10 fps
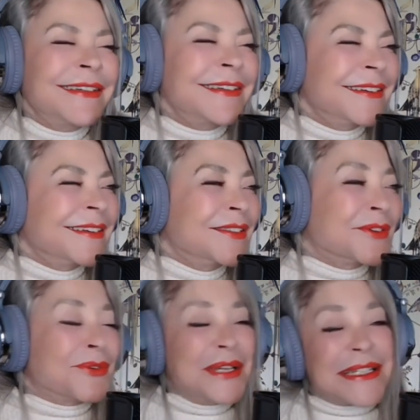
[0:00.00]
and
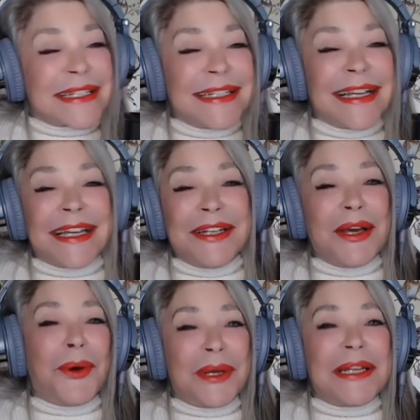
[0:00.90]
the reason I
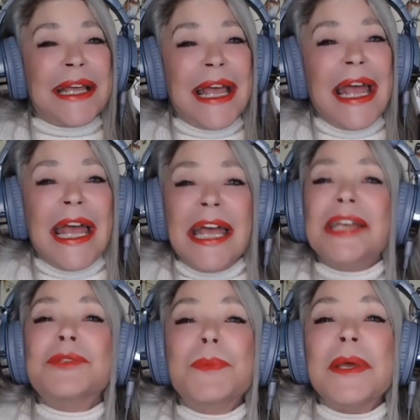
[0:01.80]
know it
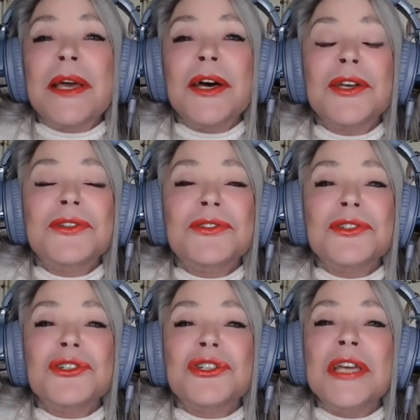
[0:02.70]
is because
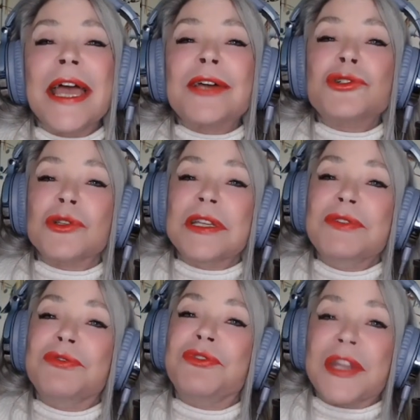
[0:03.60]
she actually
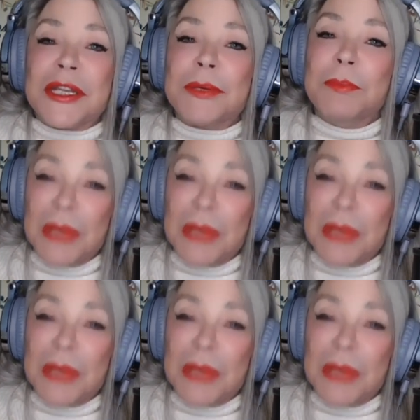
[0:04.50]
vetted me.